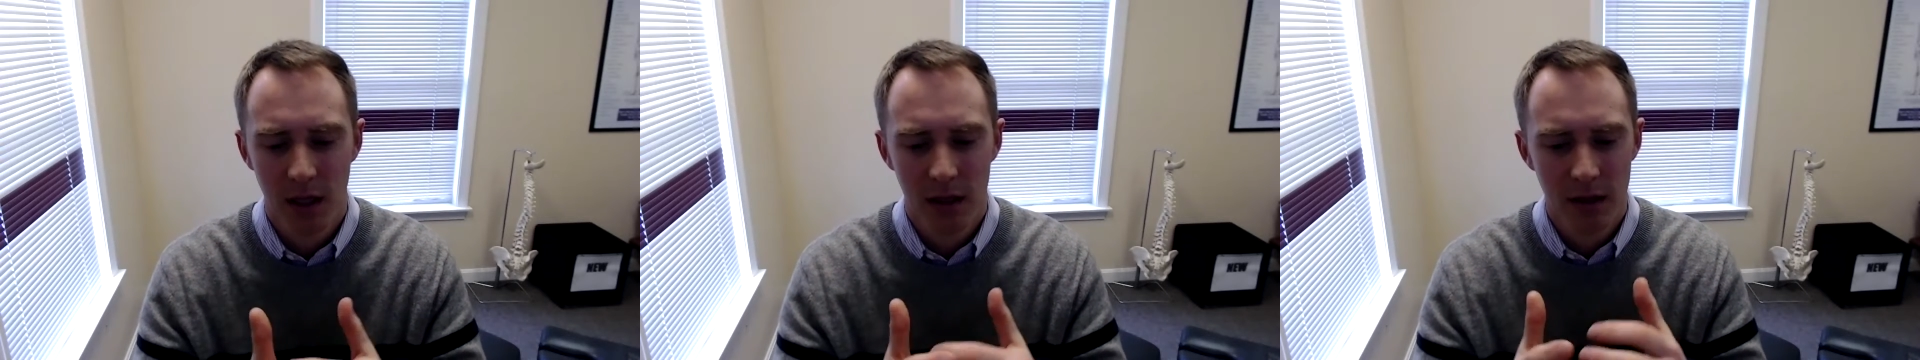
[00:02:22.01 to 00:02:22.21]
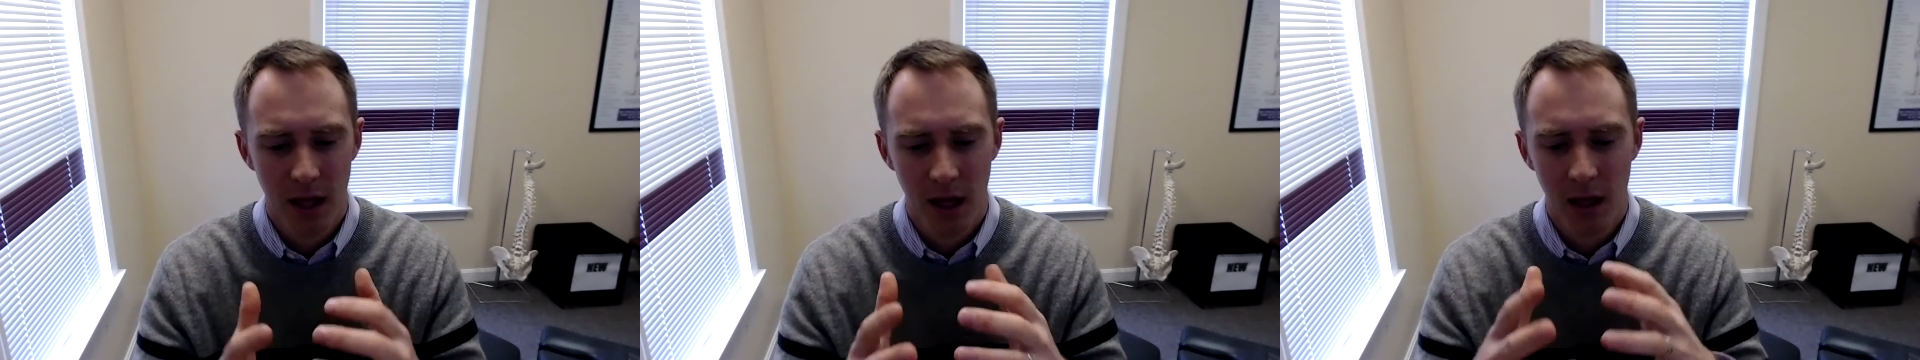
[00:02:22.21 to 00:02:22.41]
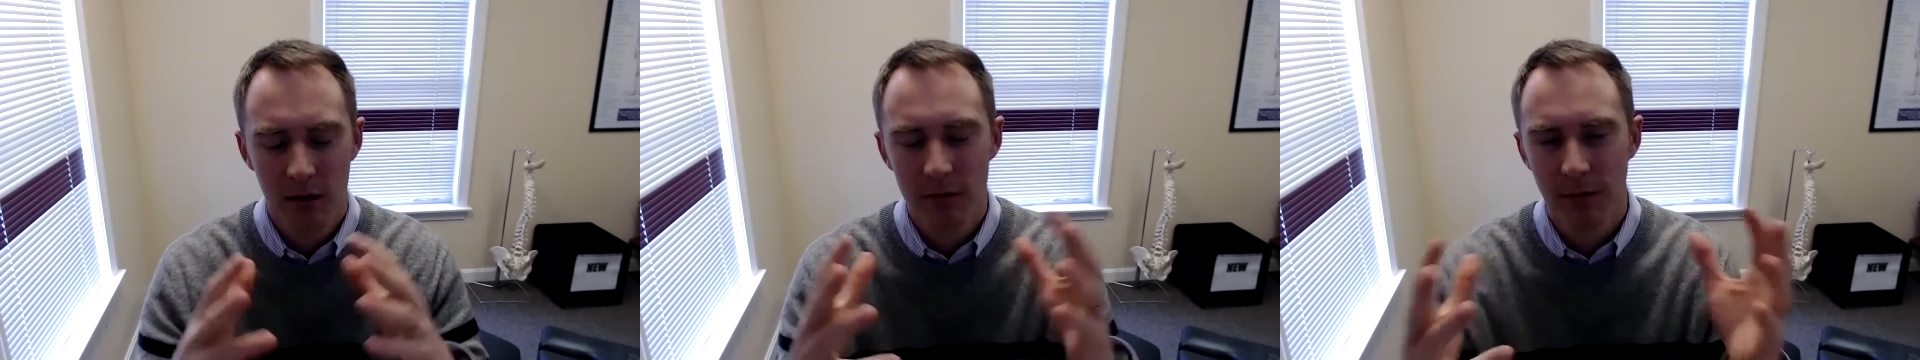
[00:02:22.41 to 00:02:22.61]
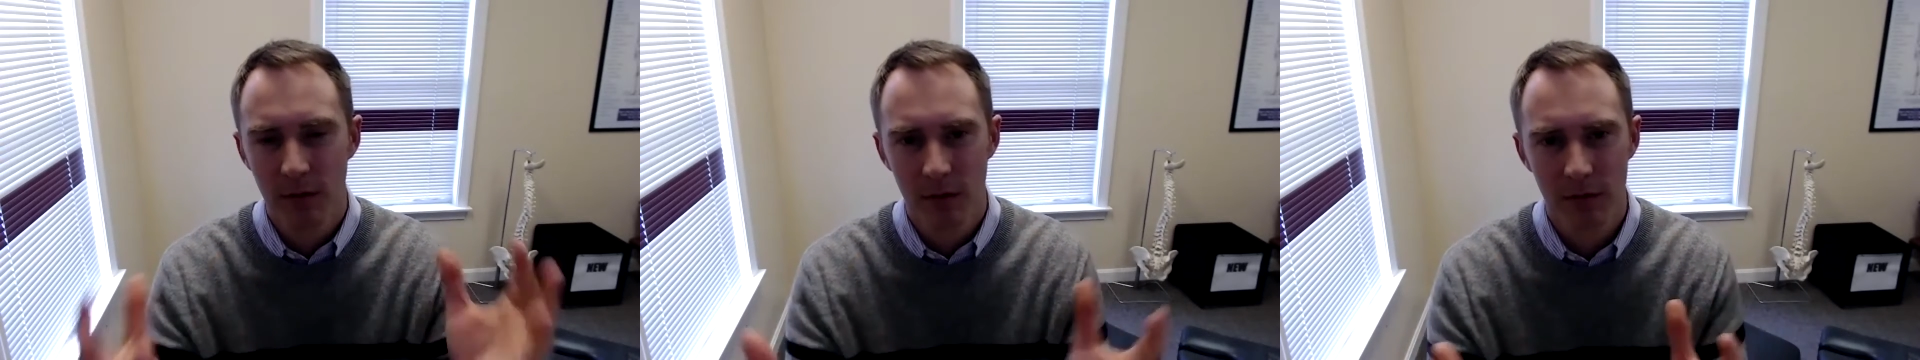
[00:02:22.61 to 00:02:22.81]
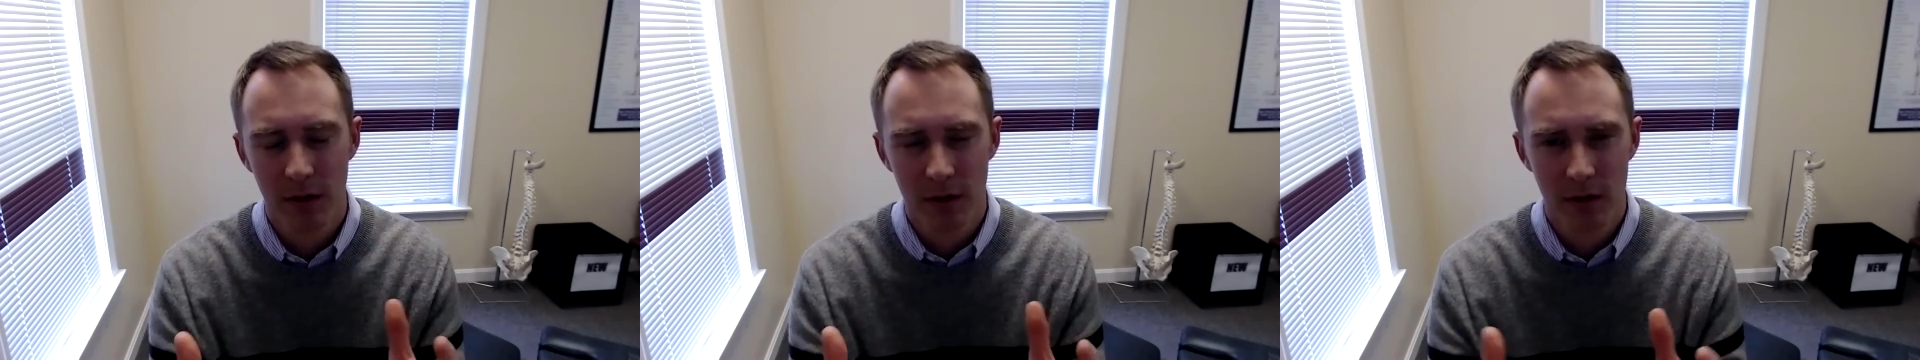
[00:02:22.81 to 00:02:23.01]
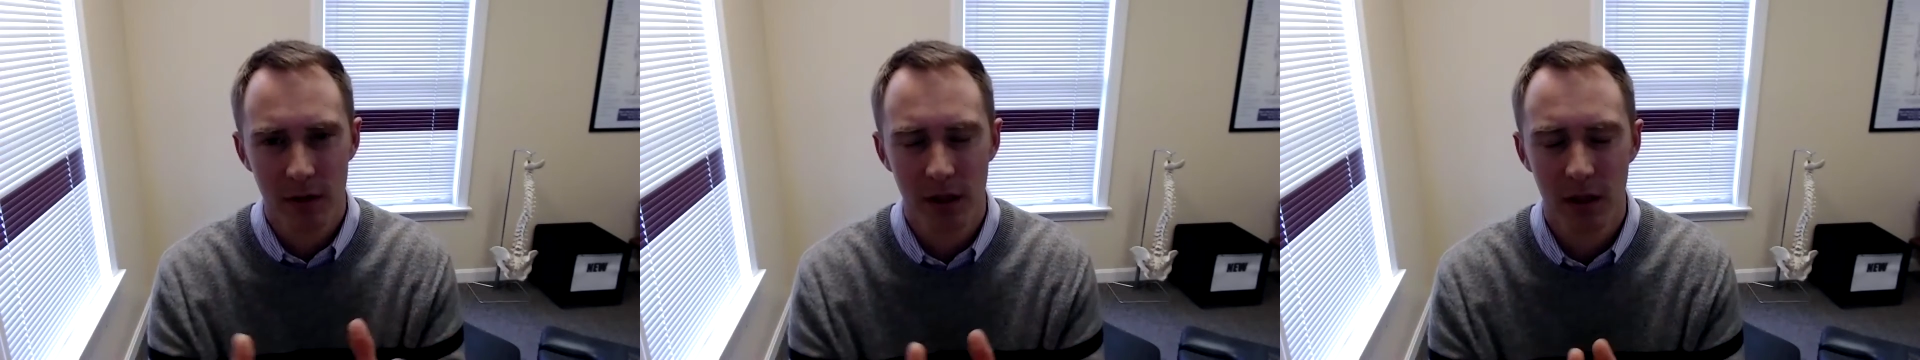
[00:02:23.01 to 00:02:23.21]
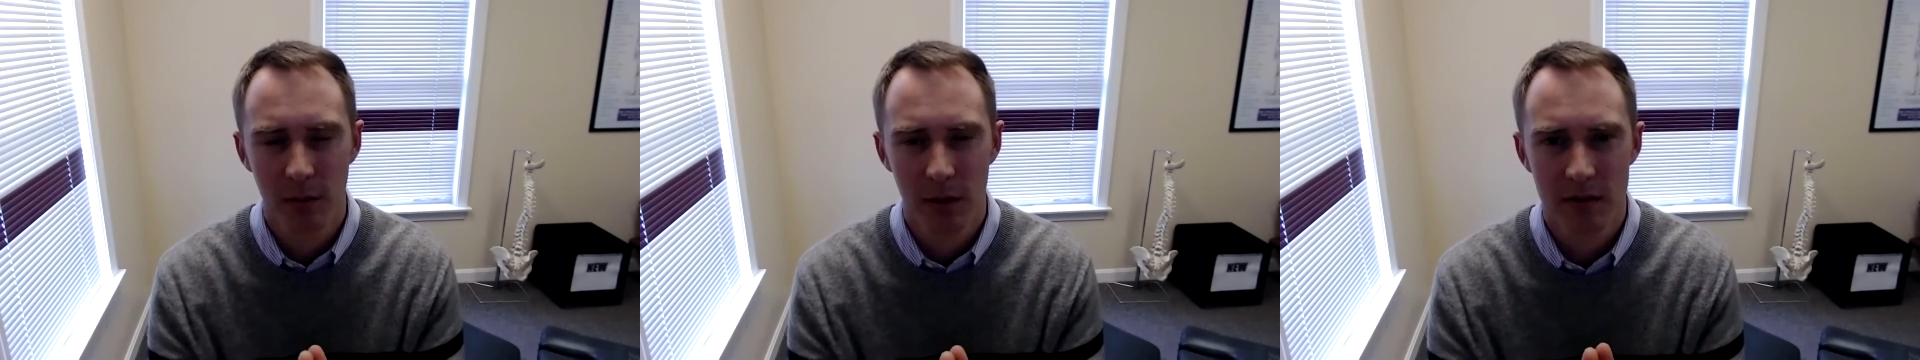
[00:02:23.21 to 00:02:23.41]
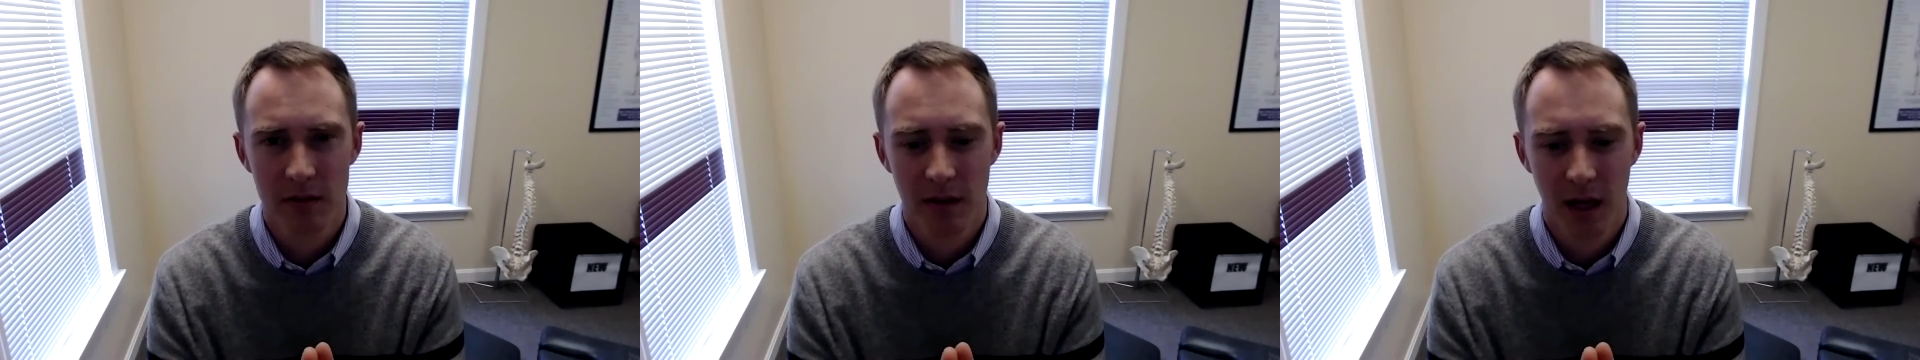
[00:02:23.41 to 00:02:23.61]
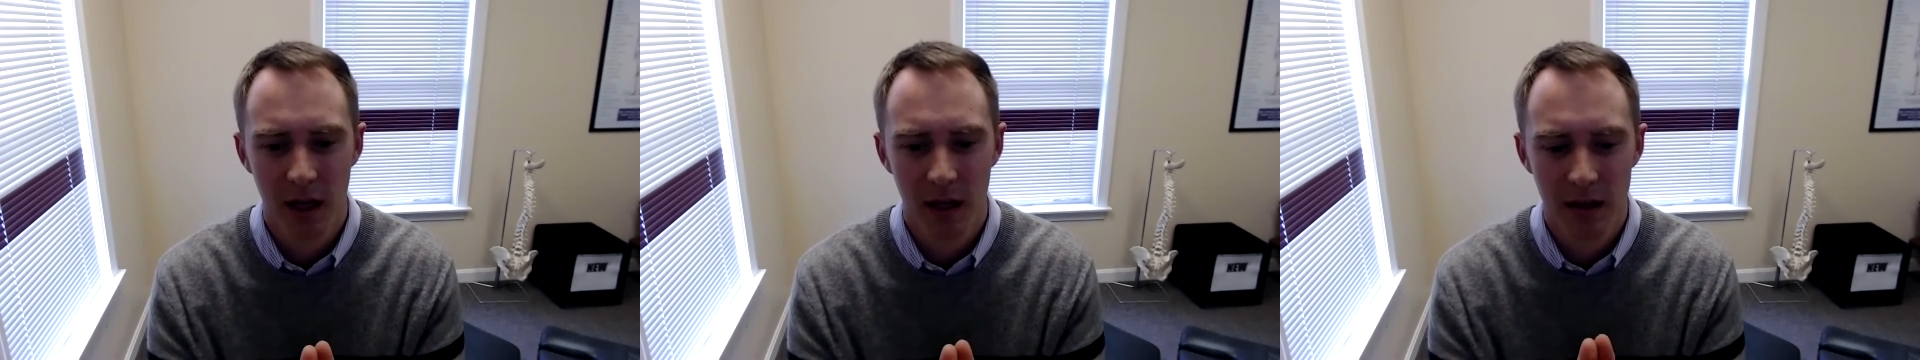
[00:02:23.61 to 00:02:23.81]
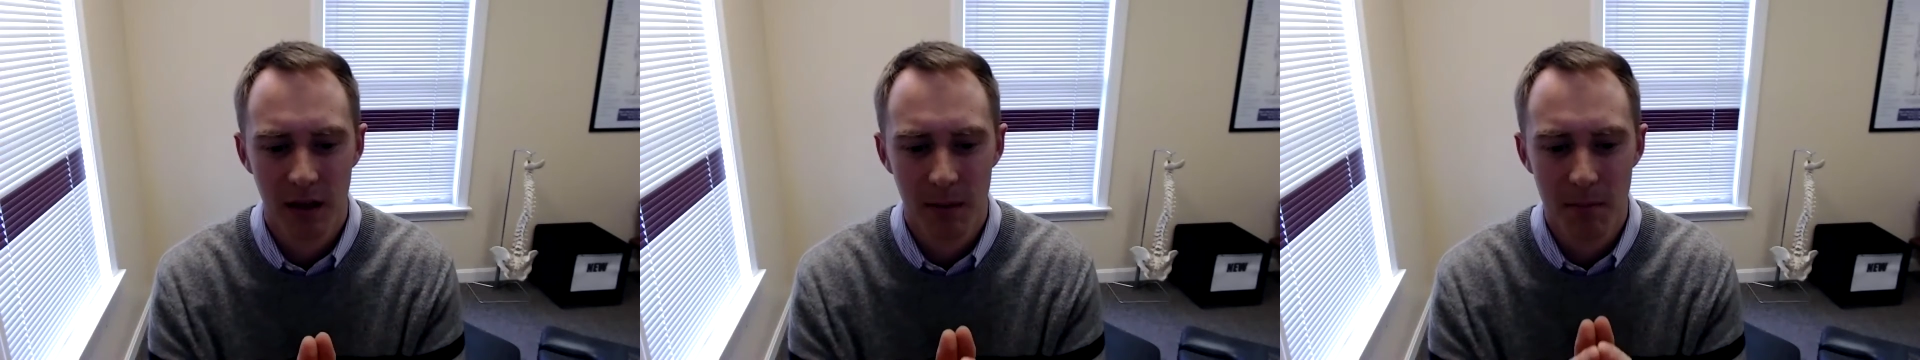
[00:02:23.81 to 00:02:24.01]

handful of other ligaments that